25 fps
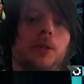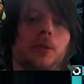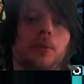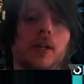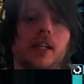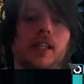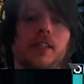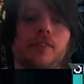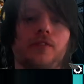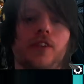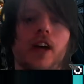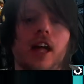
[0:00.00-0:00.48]
You
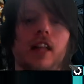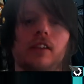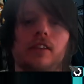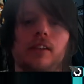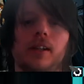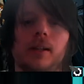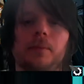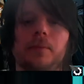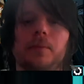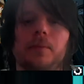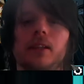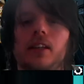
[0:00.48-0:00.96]
want to
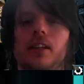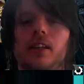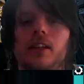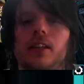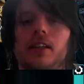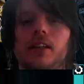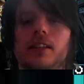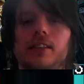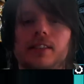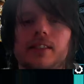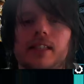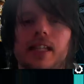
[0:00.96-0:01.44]
follow up.
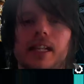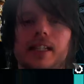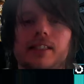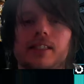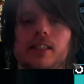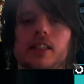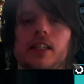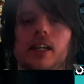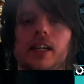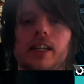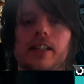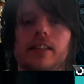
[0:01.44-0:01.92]
So that's
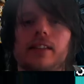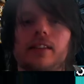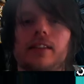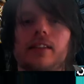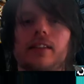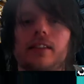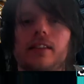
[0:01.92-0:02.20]
good.